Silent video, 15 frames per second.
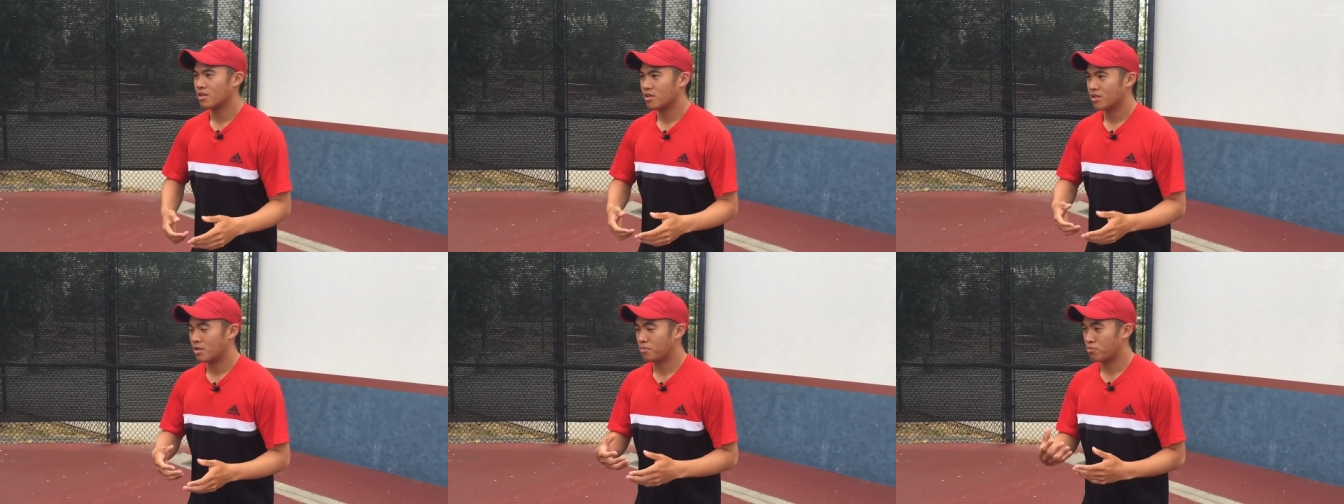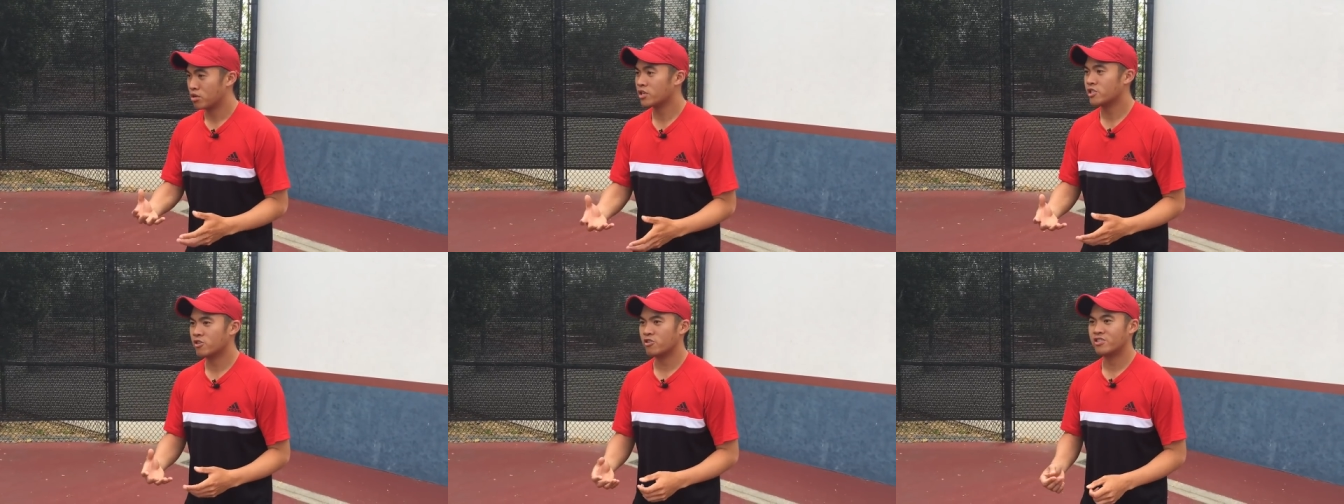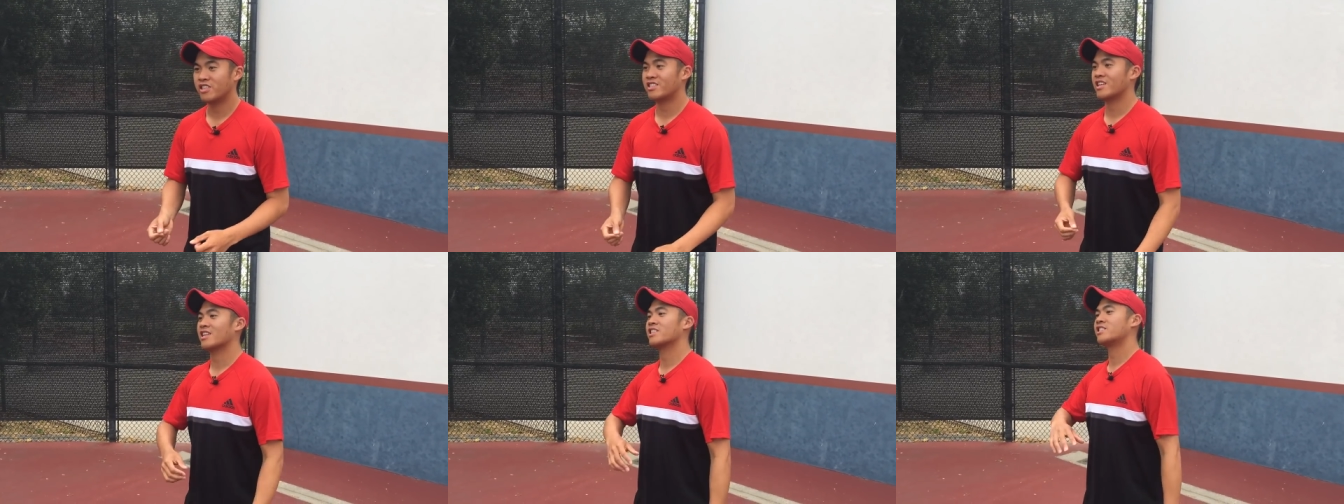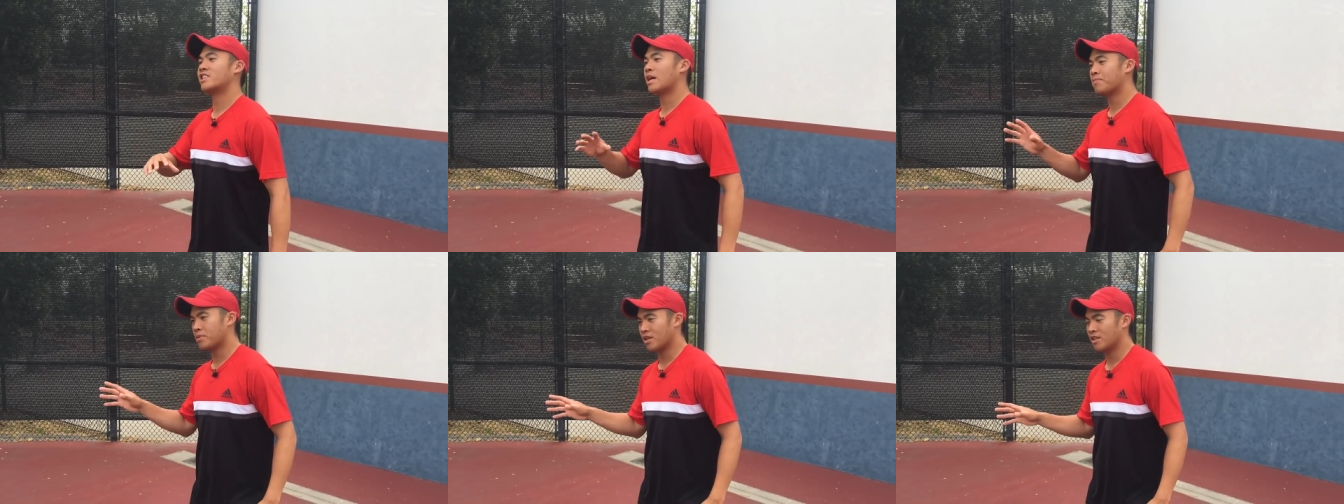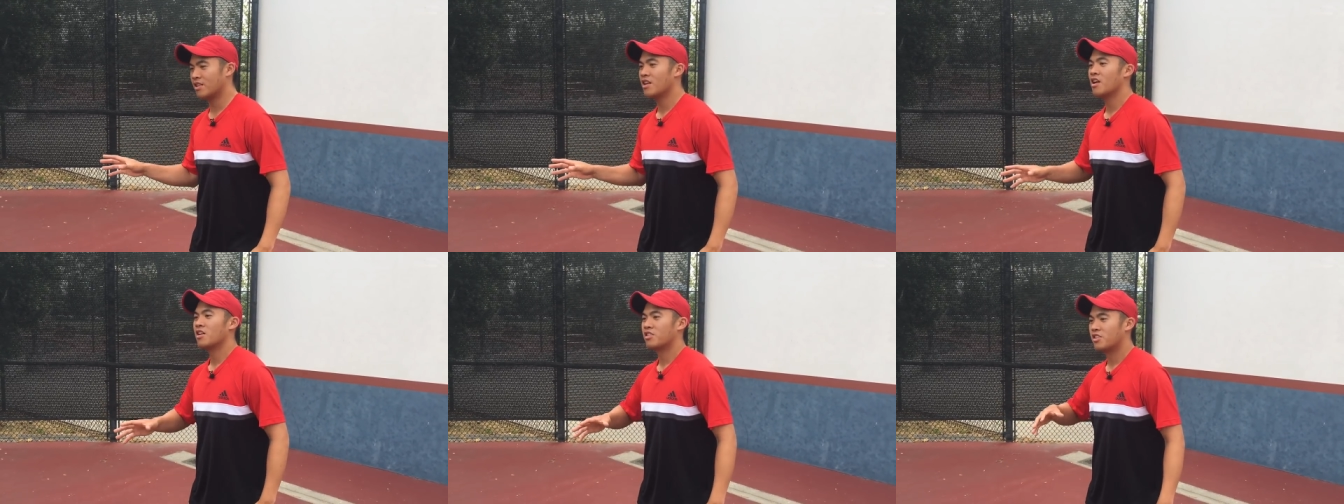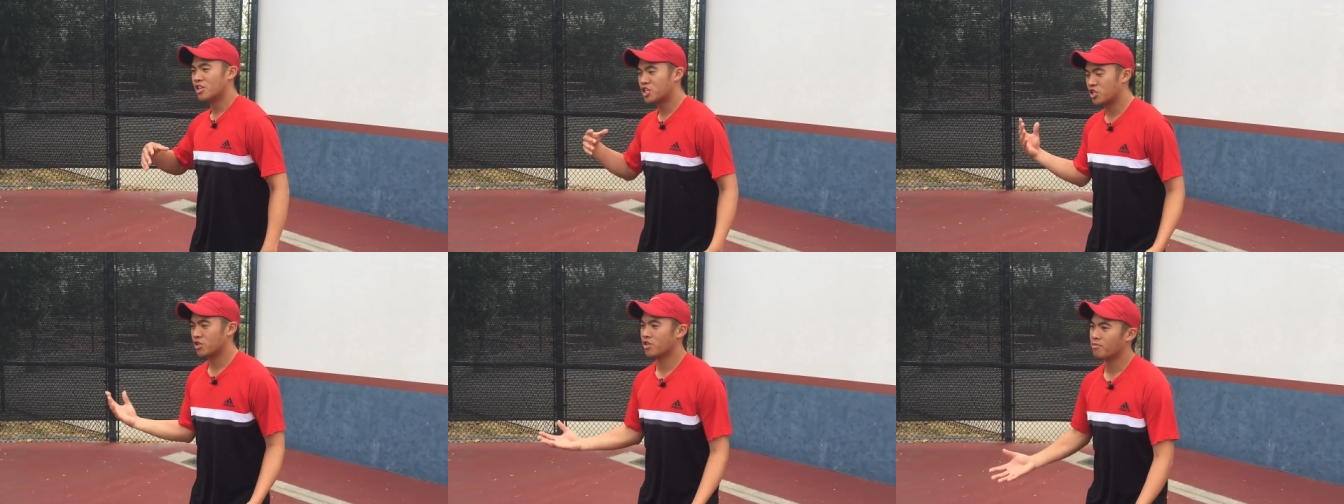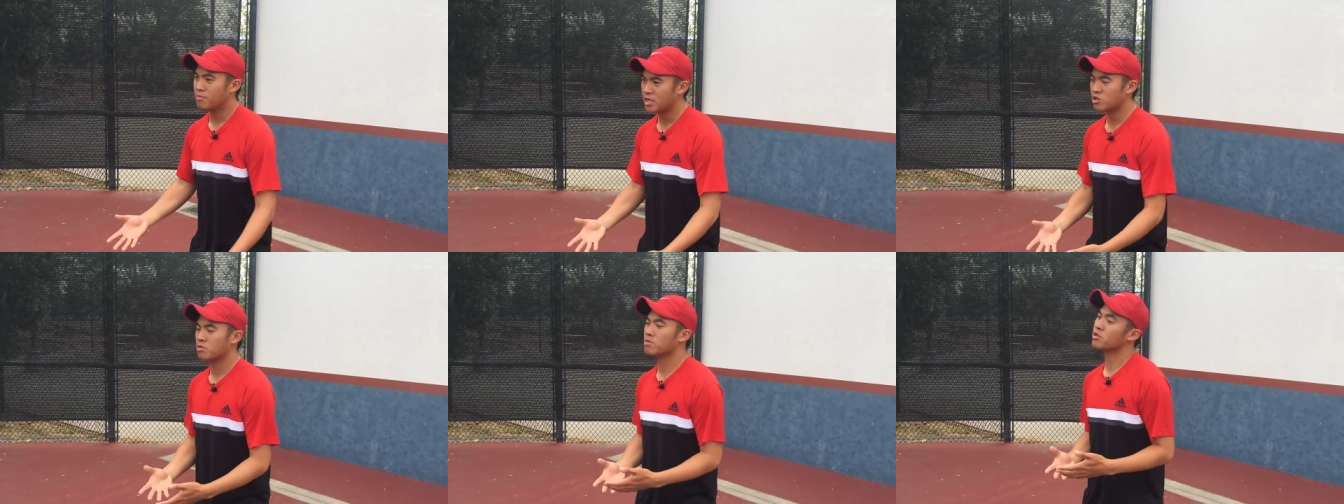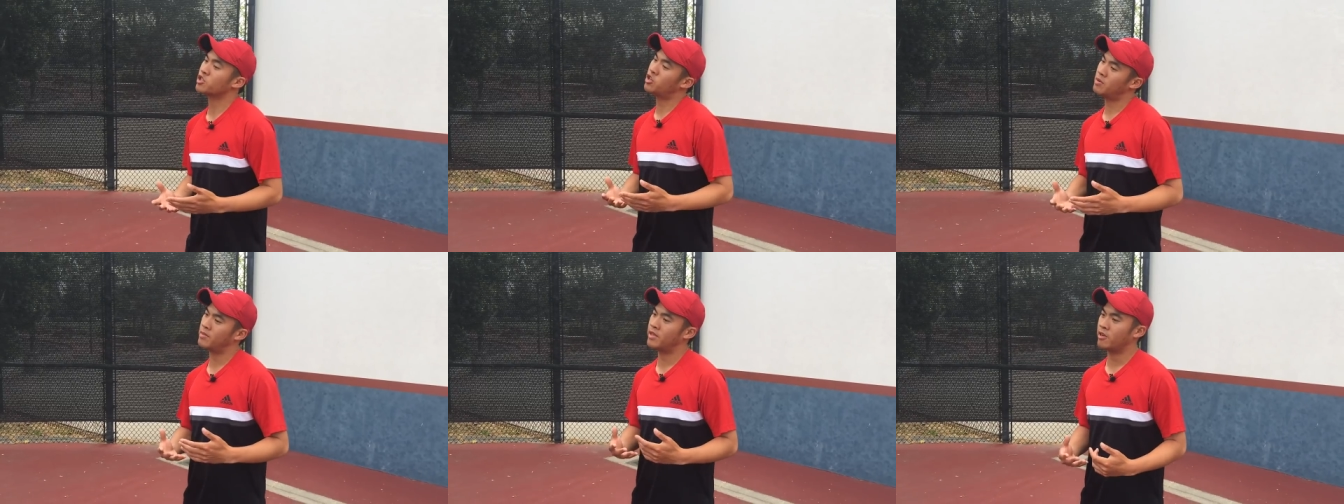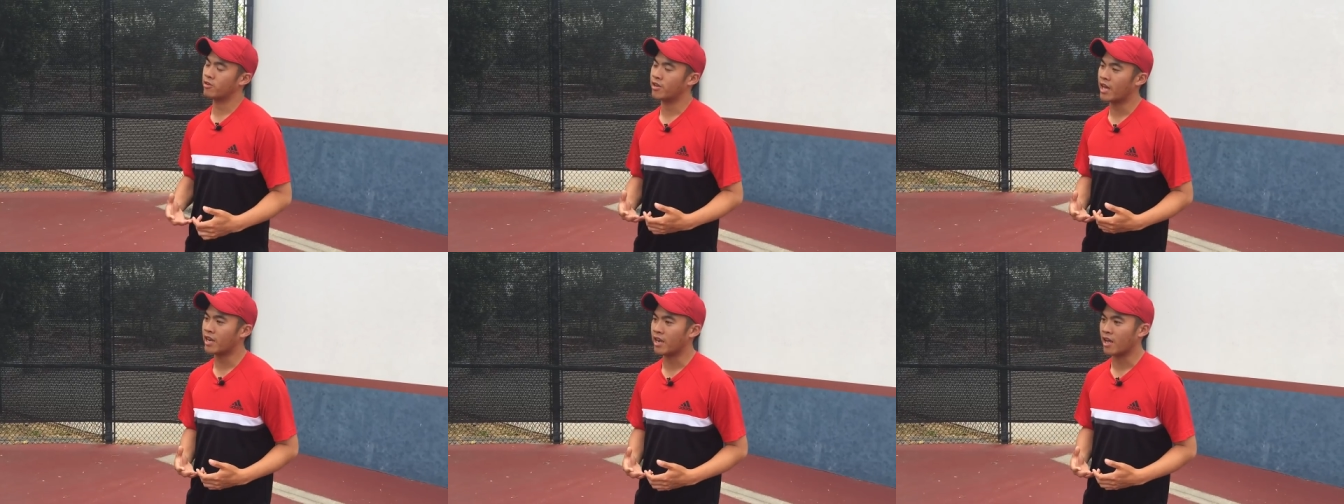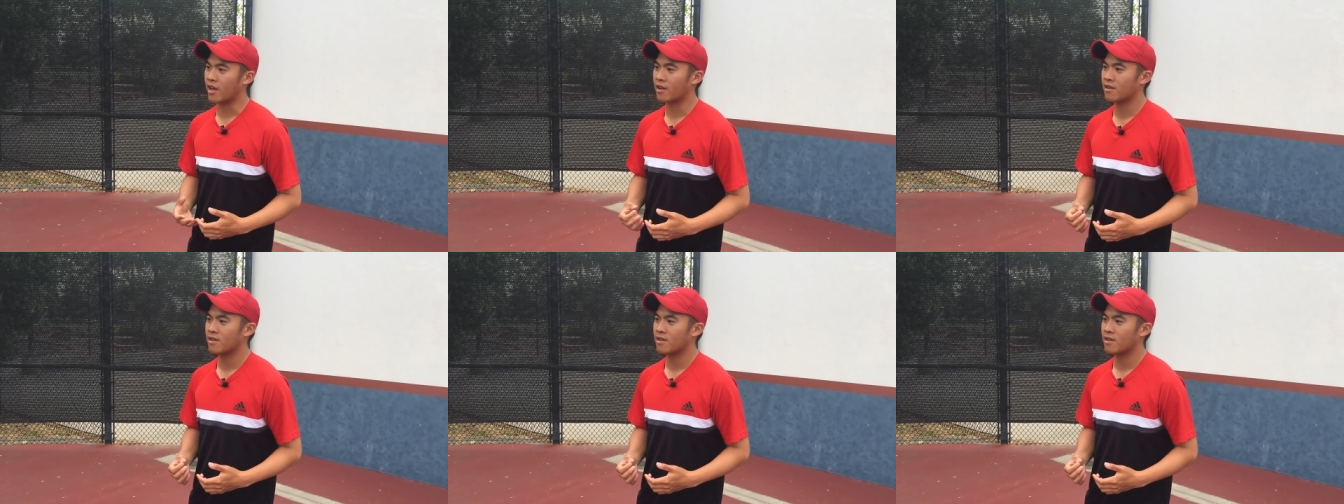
the prisoners just accepted the miserable treatment they were getting.